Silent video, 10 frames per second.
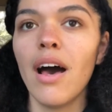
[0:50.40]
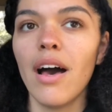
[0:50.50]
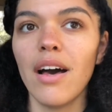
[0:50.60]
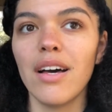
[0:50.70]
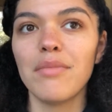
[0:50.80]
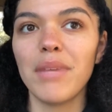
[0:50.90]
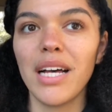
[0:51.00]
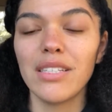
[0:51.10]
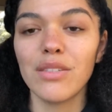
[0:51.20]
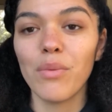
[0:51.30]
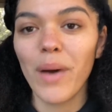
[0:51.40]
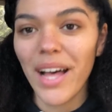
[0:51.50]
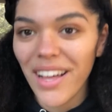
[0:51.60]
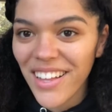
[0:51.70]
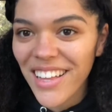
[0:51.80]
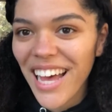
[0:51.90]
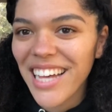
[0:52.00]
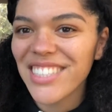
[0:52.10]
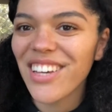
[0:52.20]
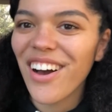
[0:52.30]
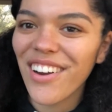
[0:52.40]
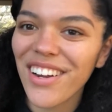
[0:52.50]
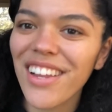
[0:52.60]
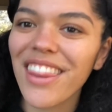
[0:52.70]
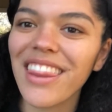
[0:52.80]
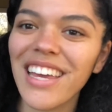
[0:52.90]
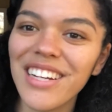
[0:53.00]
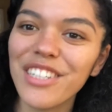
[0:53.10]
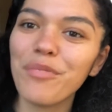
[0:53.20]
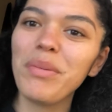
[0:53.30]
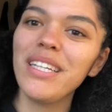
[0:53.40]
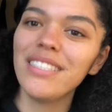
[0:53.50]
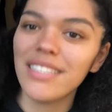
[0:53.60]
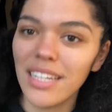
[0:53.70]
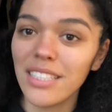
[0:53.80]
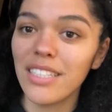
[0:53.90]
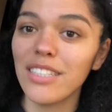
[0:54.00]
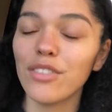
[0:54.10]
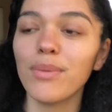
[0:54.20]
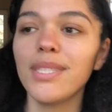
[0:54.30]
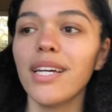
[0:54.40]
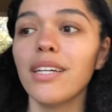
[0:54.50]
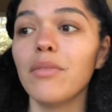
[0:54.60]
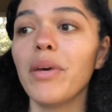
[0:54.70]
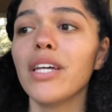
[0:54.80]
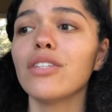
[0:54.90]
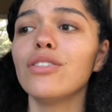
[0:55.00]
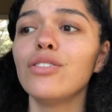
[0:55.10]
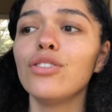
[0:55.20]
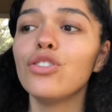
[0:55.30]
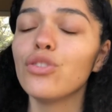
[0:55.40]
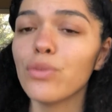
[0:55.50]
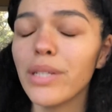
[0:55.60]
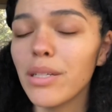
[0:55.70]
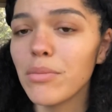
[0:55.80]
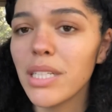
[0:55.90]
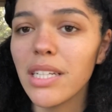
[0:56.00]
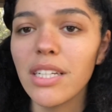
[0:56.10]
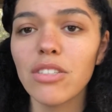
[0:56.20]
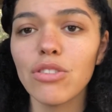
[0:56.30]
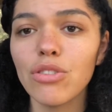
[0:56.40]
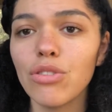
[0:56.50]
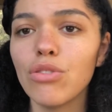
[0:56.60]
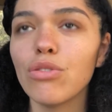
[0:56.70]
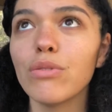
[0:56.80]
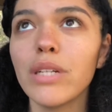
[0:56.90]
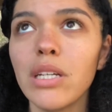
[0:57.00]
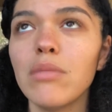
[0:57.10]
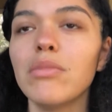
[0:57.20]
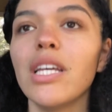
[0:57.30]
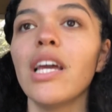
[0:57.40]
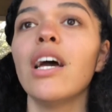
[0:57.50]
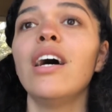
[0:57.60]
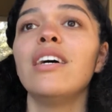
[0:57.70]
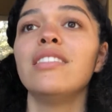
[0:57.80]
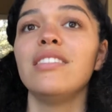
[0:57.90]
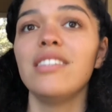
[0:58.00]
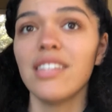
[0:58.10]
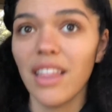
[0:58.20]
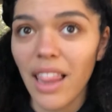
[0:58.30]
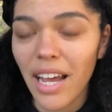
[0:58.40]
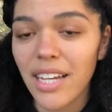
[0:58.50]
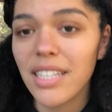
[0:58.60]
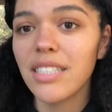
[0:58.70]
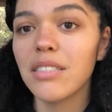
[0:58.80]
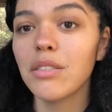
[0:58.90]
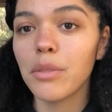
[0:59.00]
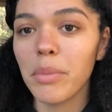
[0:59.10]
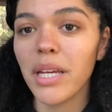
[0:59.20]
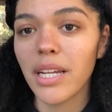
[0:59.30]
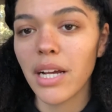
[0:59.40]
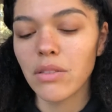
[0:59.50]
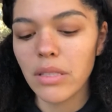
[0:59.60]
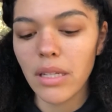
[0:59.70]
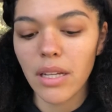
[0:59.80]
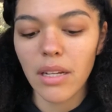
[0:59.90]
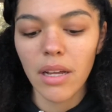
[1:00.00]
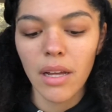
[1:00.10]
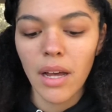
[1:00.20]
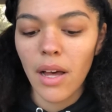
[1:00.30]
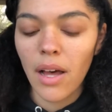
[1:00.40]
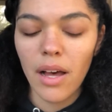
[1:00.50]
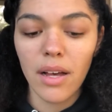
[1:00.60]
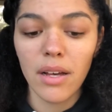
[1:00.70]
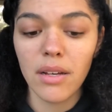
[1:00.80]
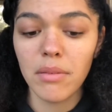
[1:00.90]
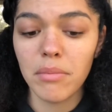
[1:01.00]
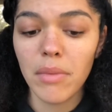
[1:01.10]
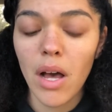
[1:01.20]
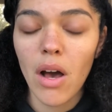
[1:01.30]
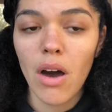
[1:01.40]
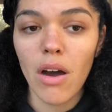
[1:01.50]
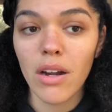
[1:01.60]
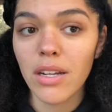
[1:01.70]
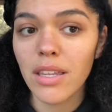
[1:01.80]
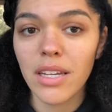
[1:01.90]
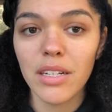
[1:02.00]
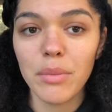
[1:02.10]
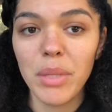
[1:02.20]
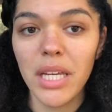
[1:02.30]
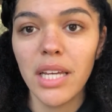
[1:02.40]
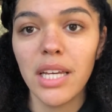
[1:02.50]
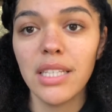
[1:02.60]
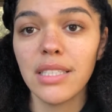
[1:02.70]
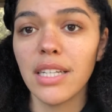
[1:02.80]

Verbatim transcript: um, as well as art therapy sessions, which I am extremely, extremely delighted to be announcing. Um, art therapy is